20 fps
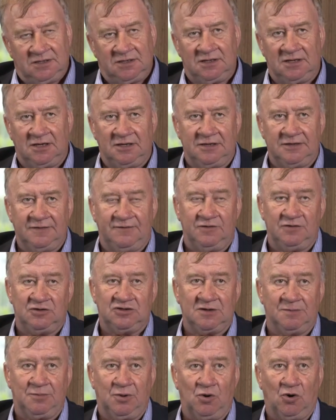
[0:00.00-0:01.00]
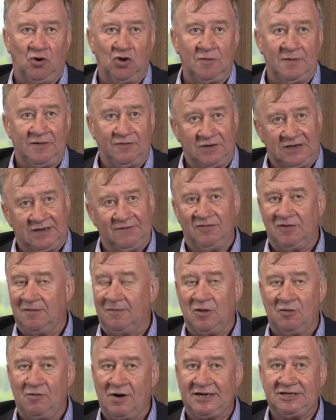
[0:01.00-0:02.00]
if you support them, if you give
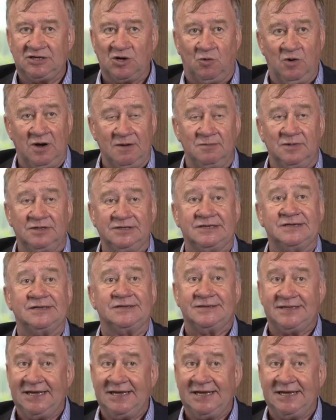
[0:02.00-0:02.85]
them the right equipment,